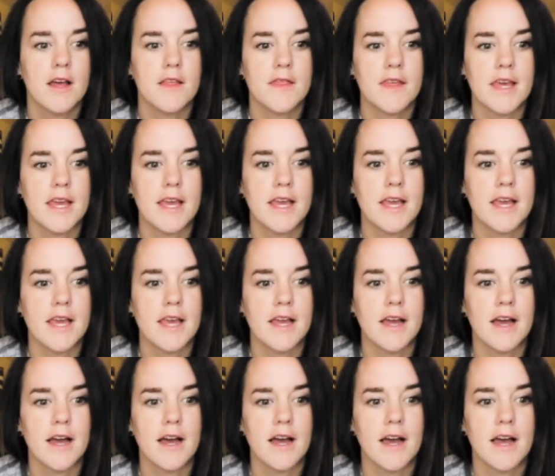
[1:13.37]

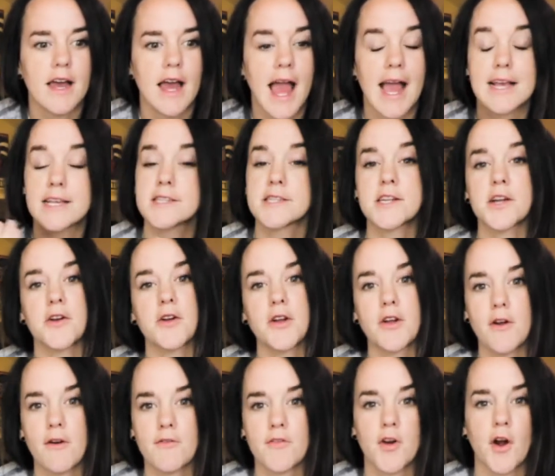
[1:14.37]
the
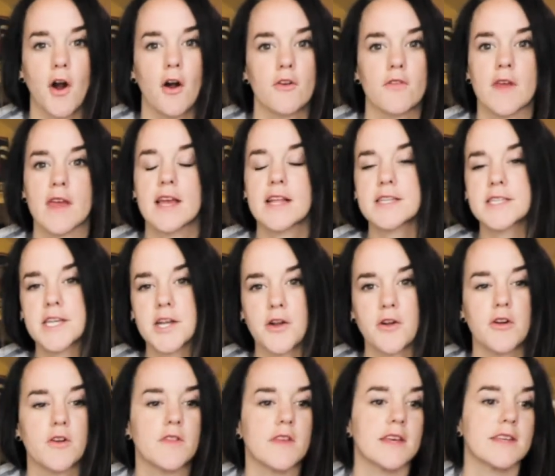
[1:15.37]
exterior of the car, the
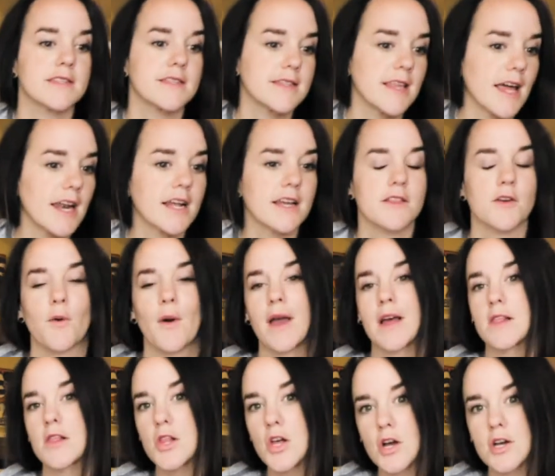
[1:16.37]
interior, the aesthetic, the way
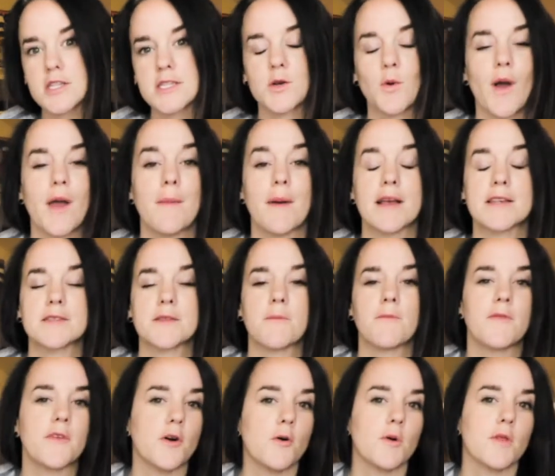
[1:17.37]
it looks, the way it makes them
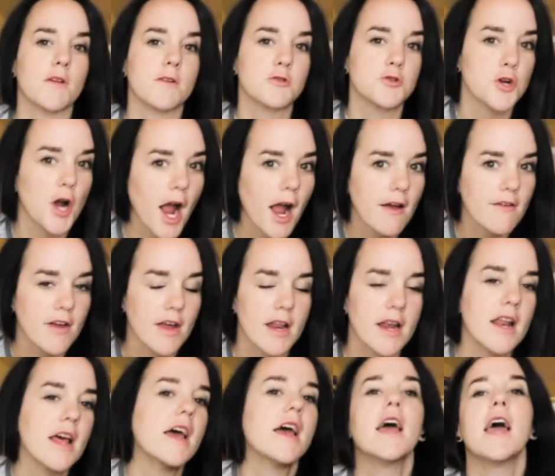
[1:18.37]
feel when they're
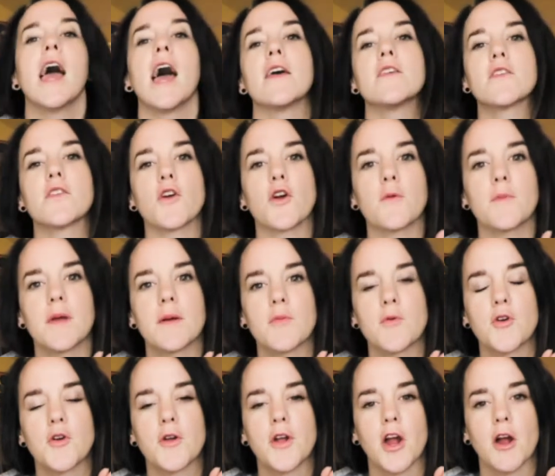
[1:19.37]
driving. And then there are
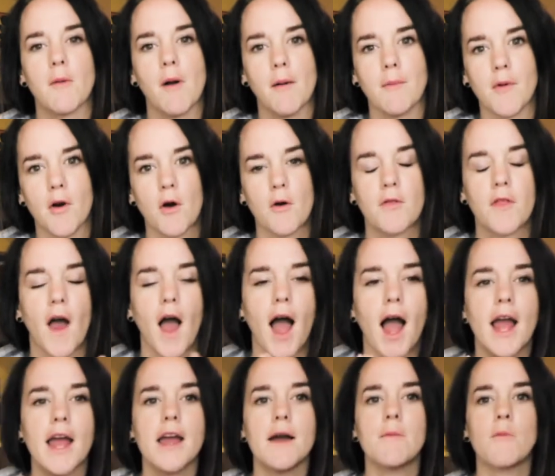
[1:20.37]
people who care about both.
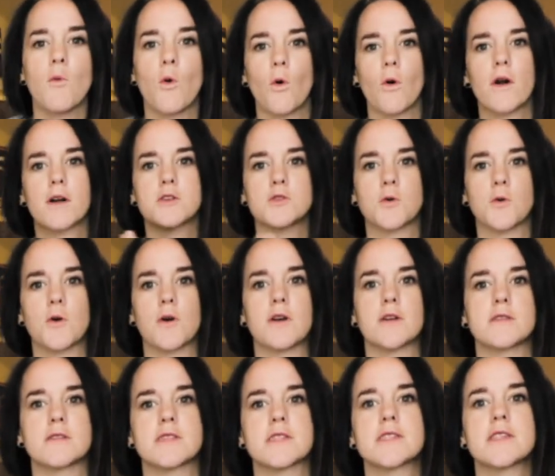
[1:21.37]
I am more
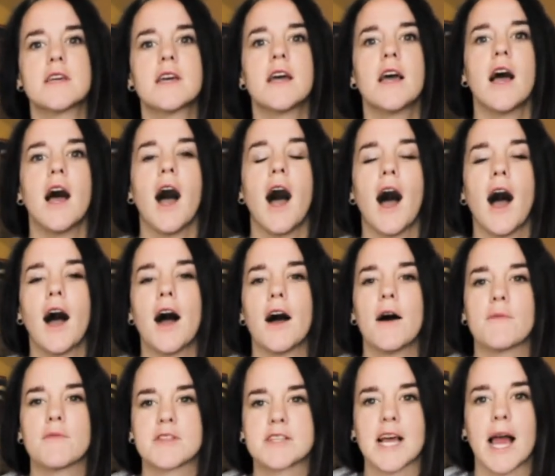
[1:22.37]
towards
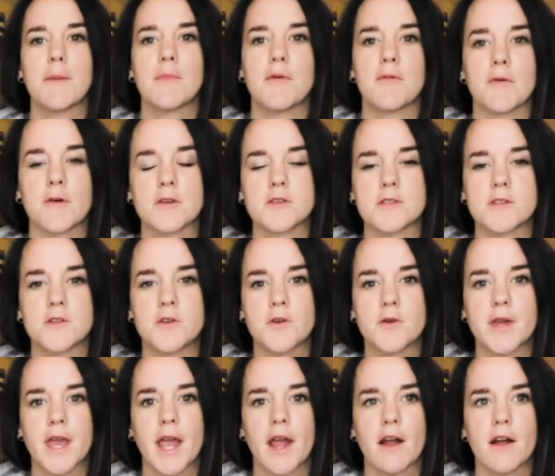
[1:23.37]
the type of person who
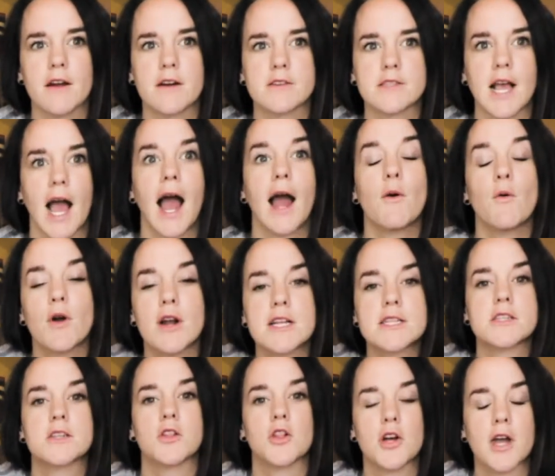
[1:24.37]
cares, I want
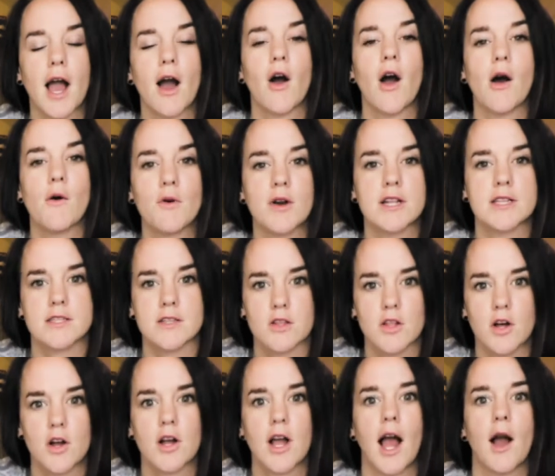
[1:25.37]
it to look how I want it to
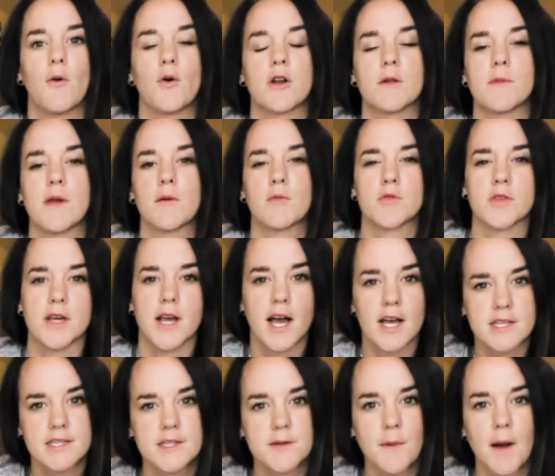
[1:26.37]
look. I want to be able to
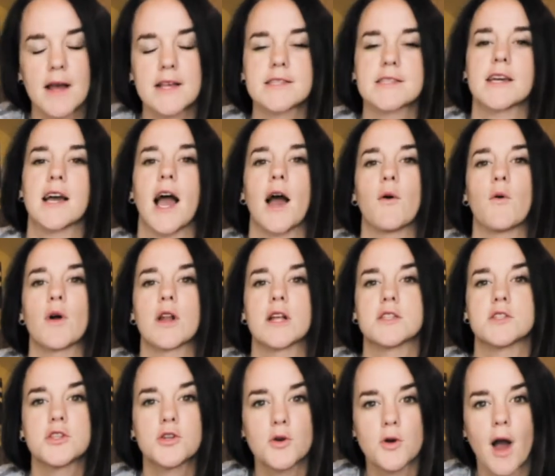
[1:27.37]
customize it. I want
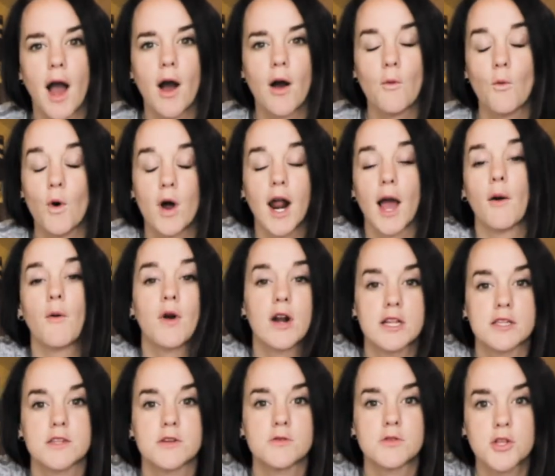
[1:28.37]
to do what I
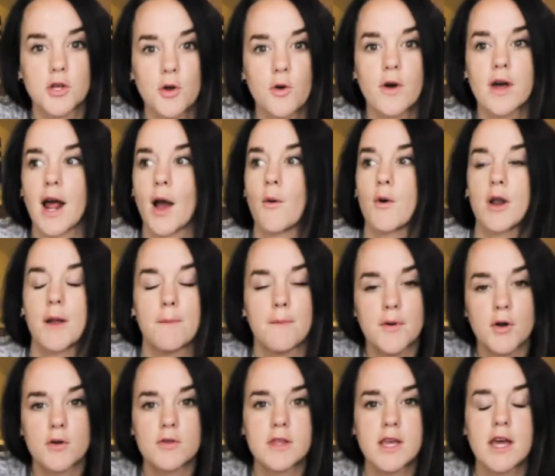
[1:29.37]
want to do to it. I want to
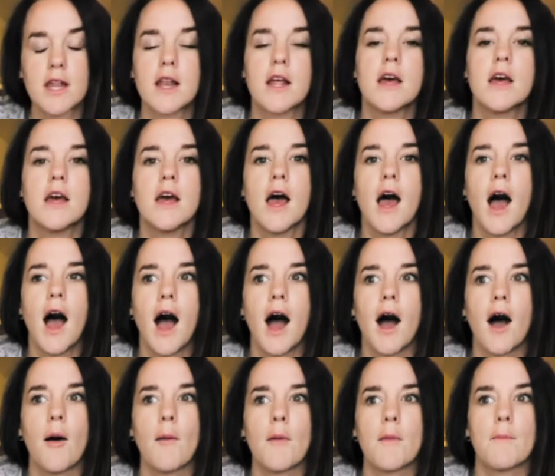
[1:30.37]
build it.
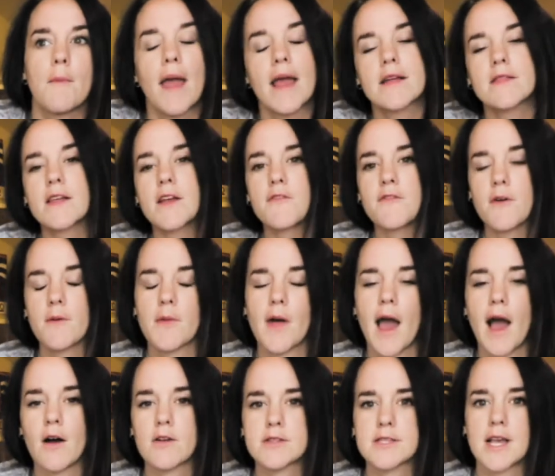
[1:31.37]
Mainly from the
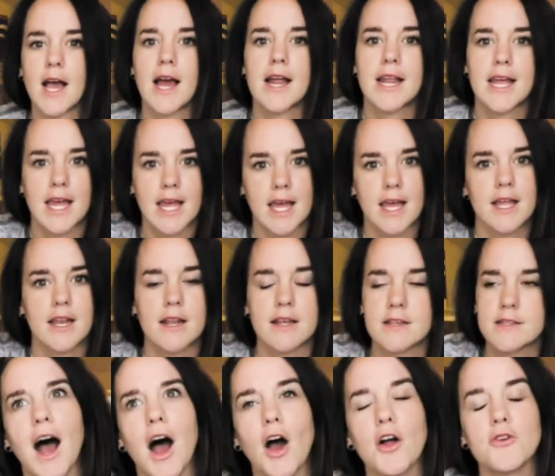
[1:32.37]
outside
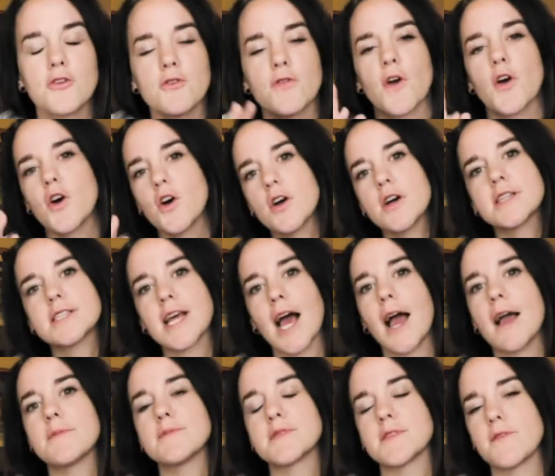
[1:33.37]
in. Under the hood
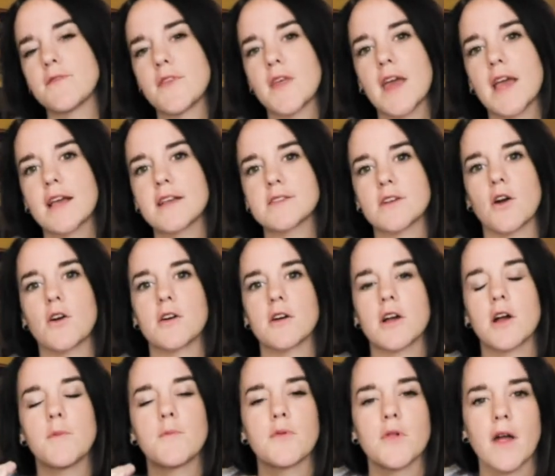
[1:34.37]
types of things aren't
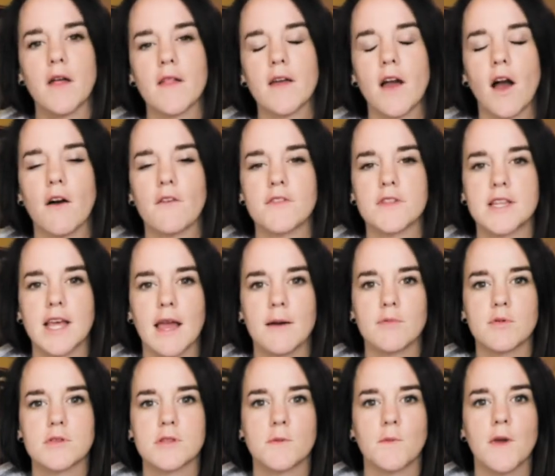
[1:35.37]
completely off the
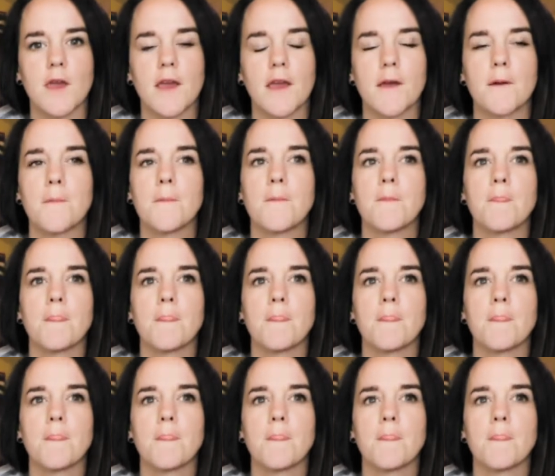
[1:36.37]
table to me,